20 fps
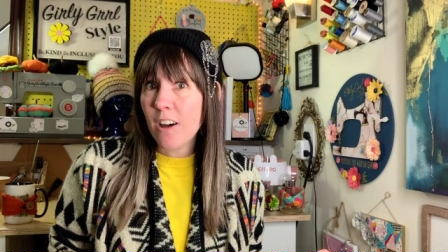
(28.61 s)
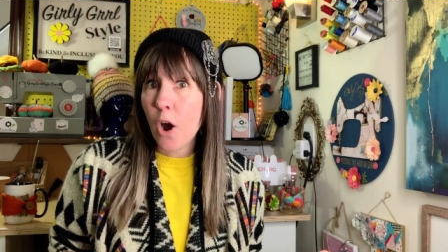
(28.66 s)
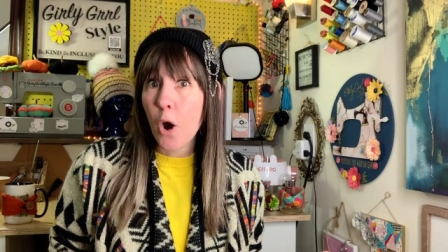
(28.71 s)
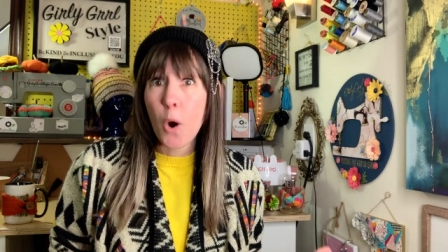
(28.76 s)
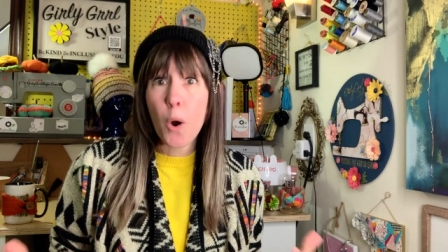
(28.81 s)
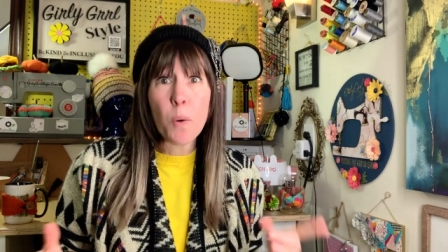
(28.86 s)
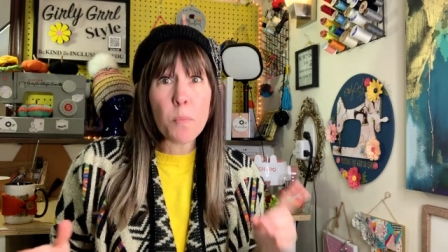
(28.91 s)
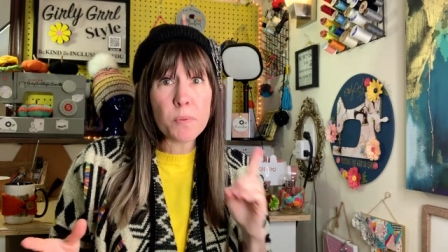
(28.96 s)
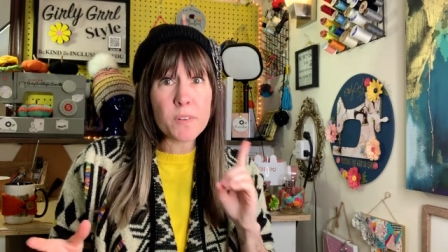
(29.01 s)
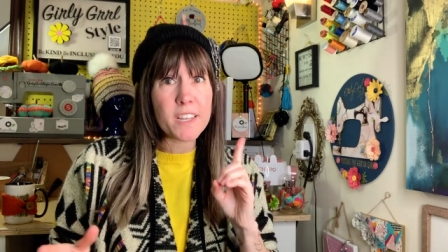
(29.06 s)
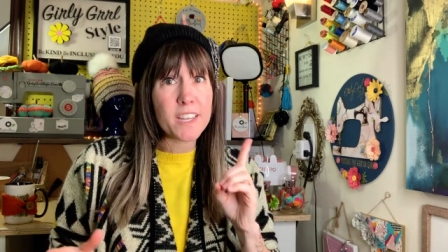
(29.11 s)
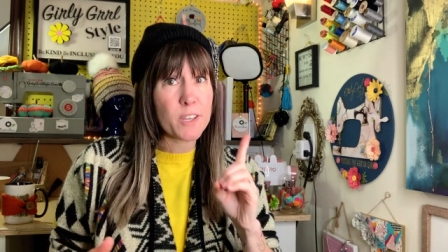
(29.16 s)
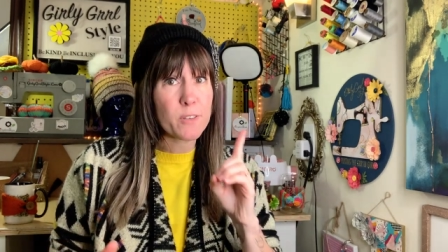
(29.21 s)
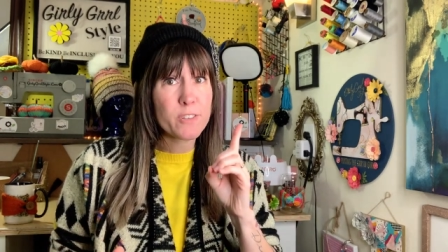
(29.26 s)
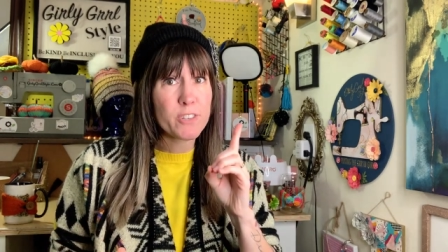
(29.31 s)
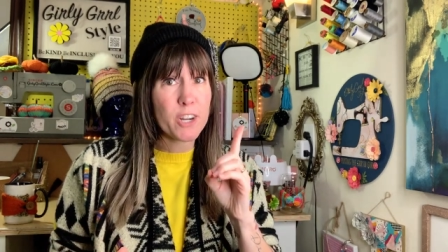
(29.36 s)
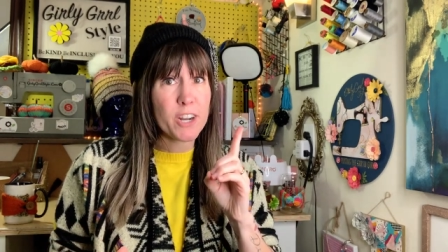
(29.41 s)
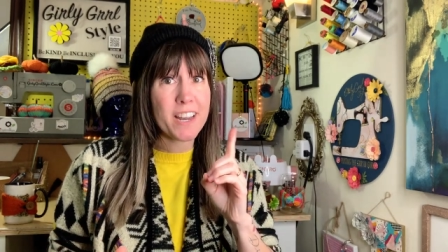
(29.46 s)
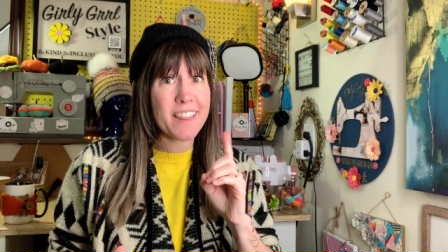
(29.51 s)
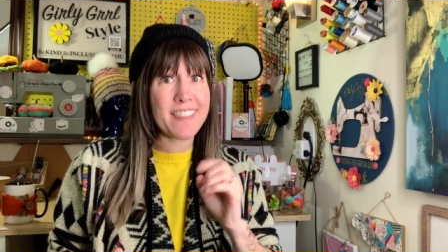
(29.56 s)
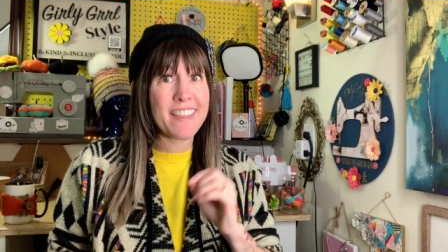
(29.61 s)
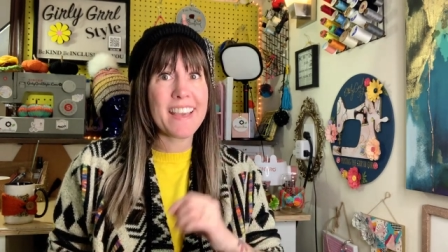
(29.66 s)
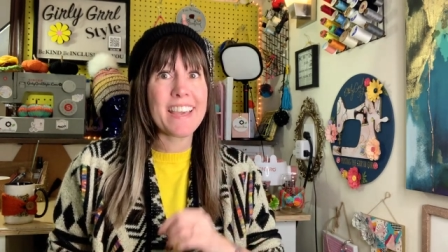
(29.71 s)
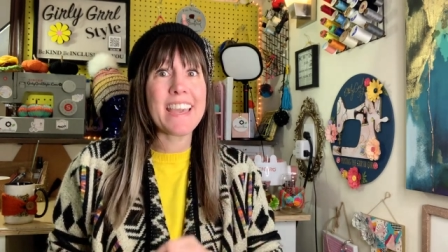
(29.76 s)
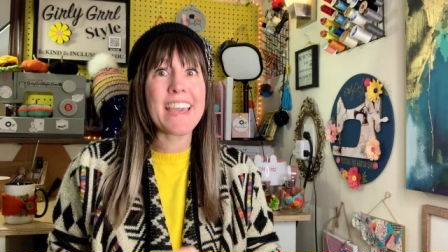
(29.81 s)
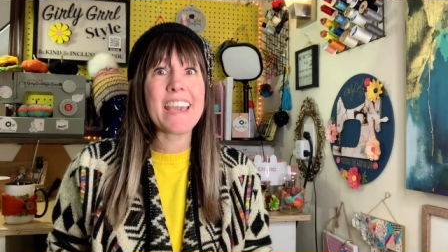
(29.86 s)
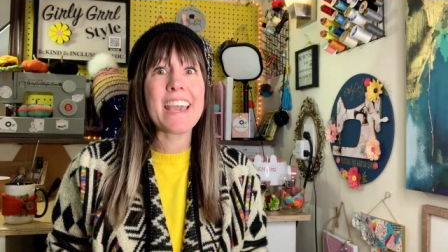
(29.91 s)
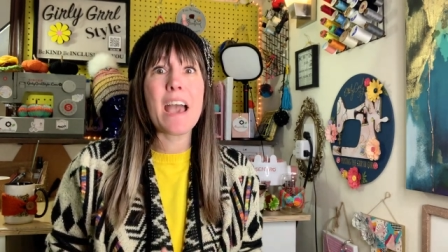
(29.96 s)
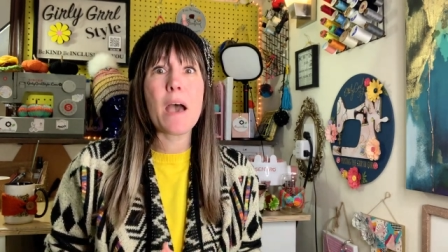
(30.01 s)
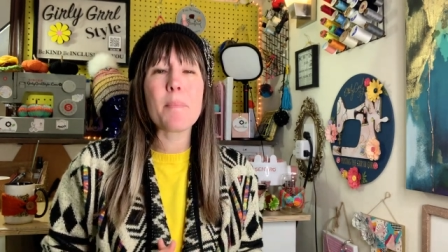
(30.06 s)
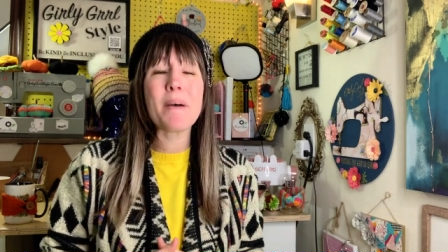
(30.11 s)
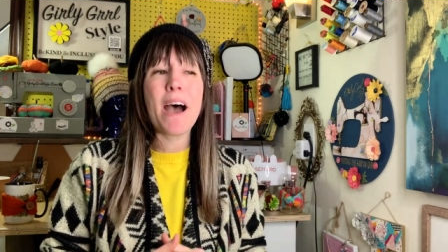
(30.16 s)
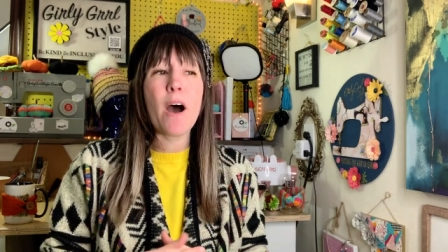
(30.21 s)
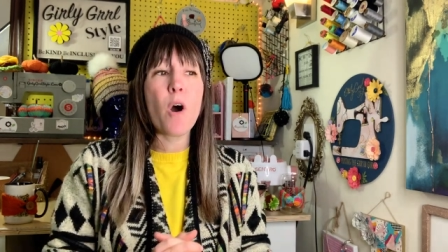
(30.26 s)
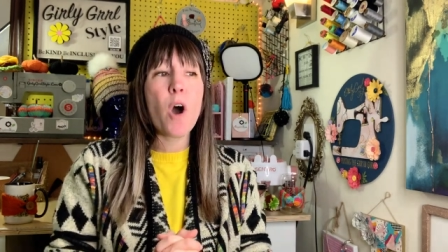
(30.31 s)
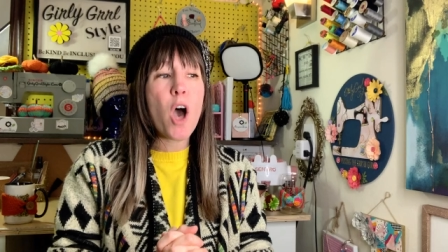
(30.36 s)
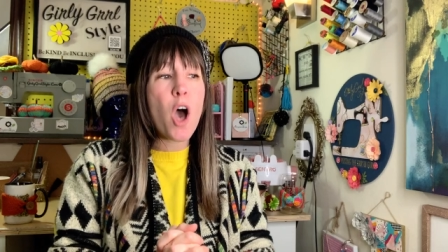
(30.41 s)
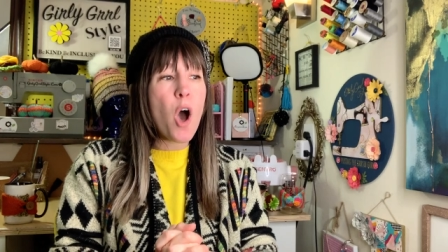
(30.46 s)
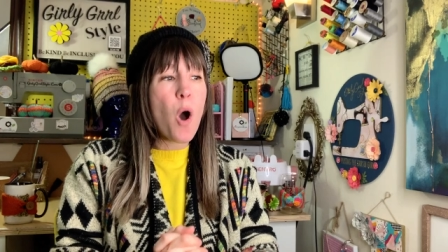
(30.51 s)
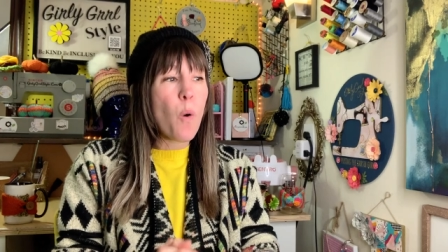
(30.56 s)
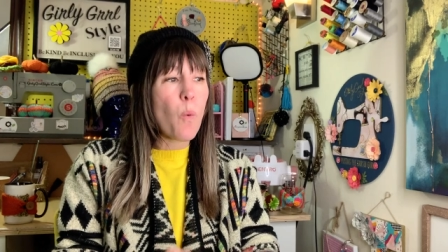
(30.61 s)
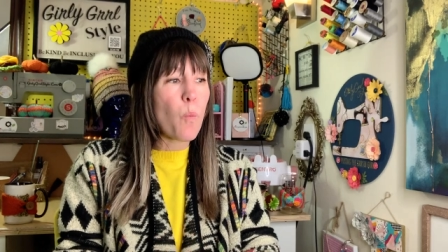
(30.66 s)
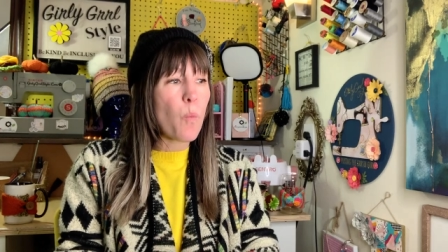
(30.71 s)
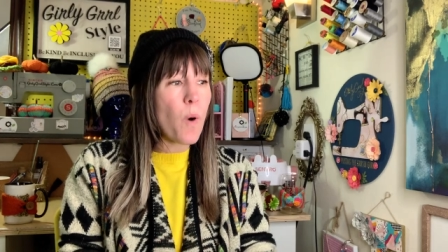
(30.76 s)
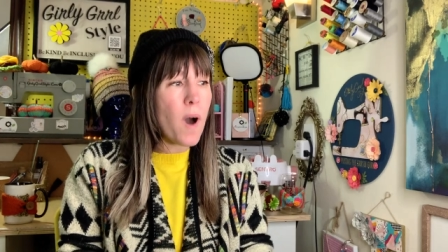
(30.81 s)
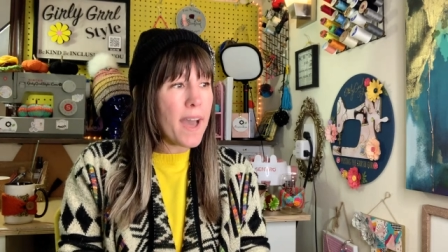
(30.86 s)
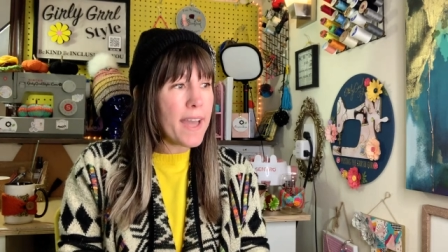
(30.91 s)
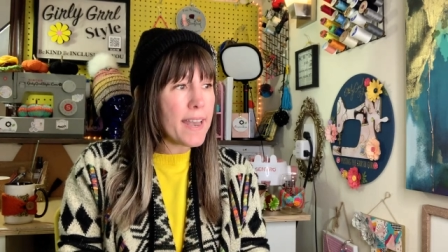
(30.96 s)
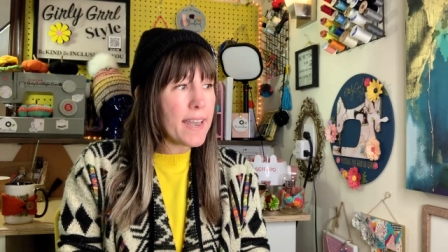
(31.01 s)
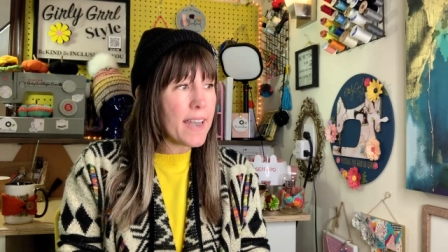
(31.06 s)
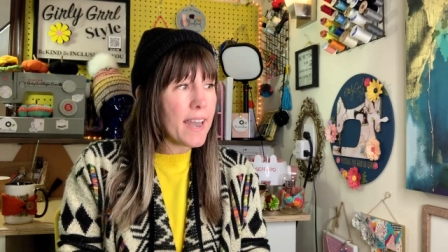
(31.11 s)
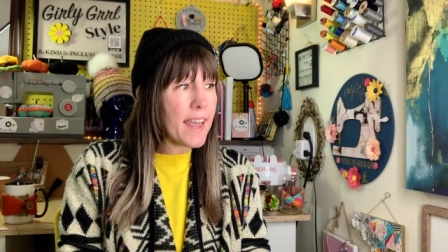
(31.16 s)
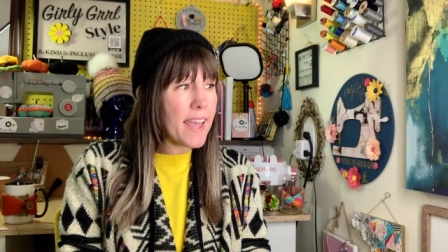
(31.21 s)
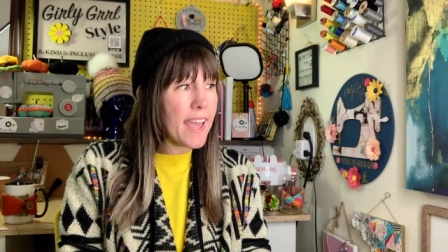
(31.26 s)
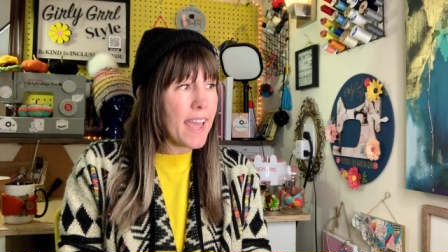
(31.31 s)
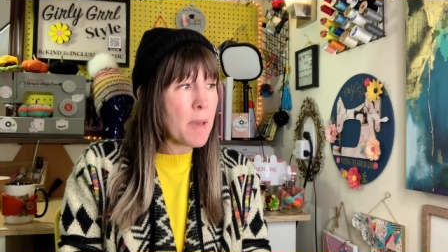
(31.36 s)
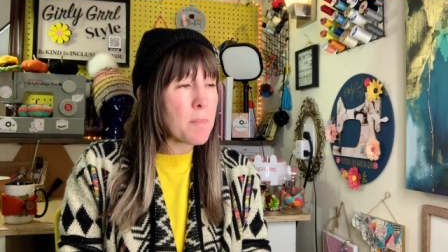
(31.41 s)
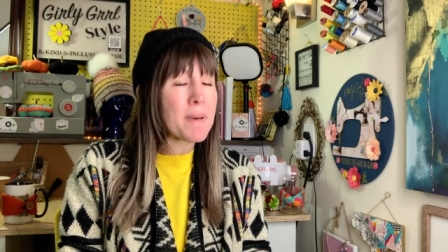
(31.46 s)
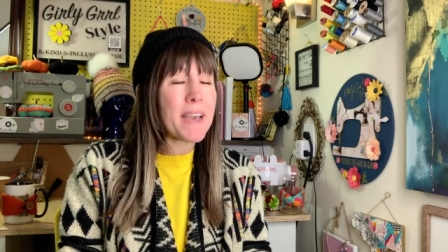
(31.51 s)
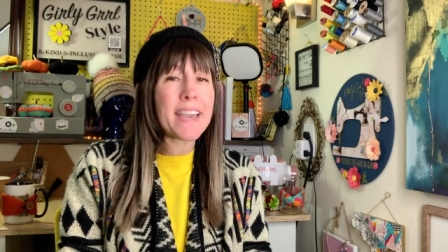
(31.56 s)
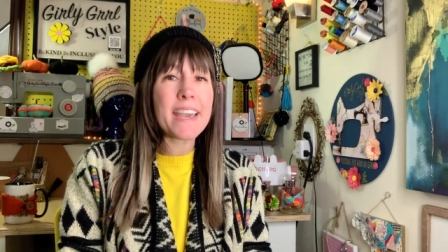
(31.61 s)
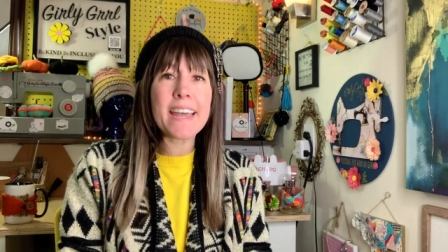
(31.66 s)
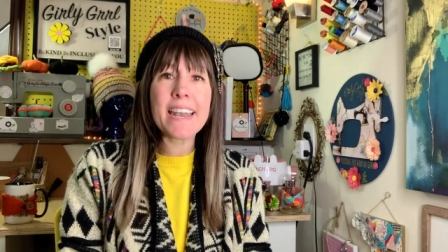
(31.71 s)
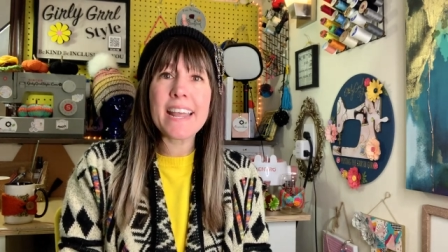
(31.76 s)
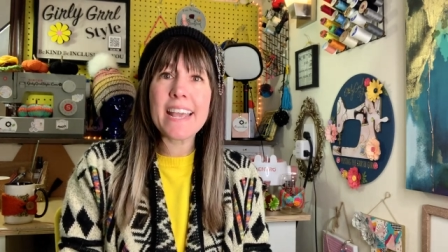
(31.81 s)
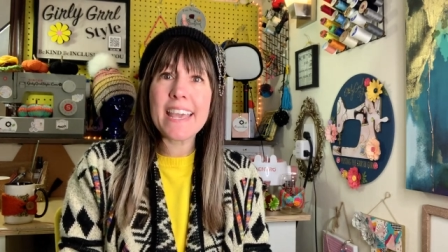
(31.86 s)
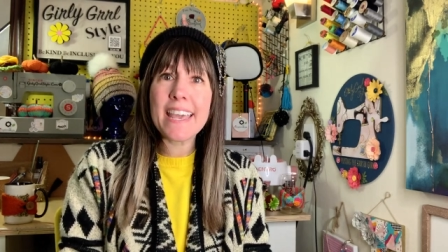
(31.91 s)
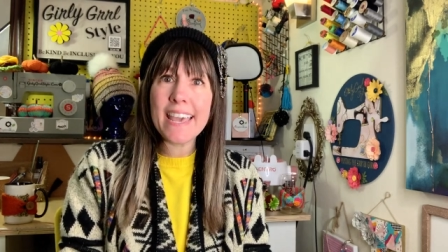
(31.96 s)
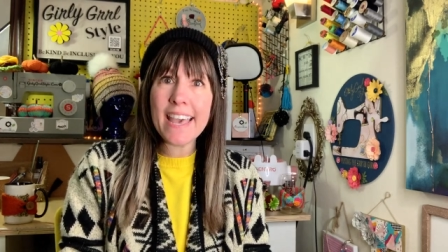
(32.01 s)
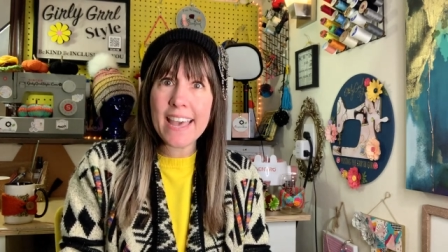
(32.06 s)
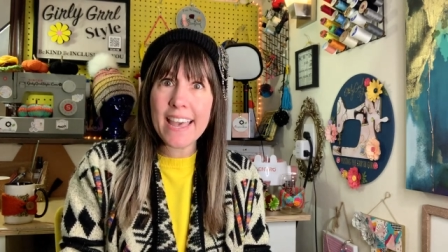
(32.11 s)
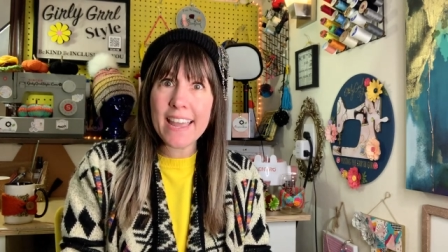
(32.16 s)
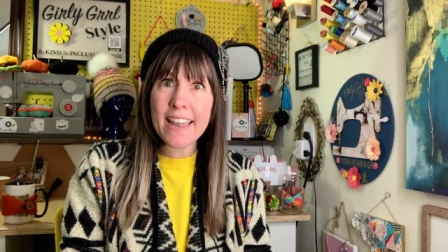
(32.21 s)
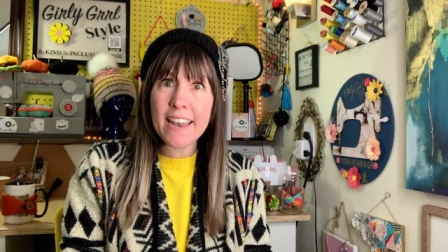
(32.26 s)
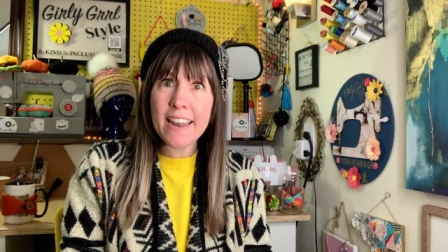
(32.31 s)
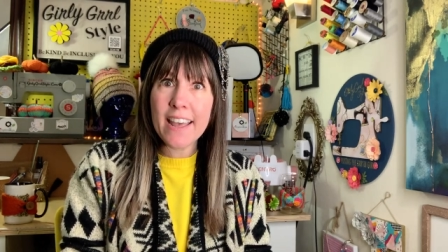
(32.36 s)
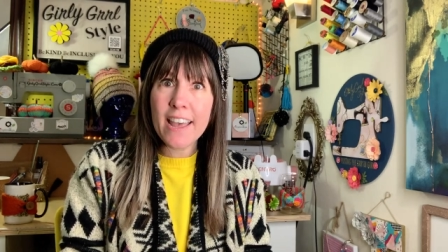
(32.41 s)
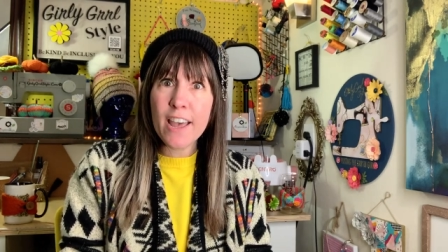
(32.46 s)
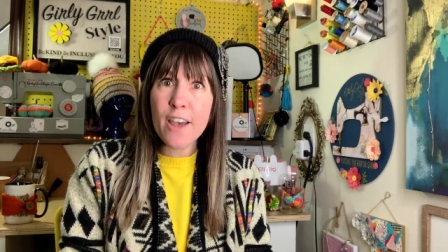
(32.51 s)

or hopefully you started thinking about what am I gonna get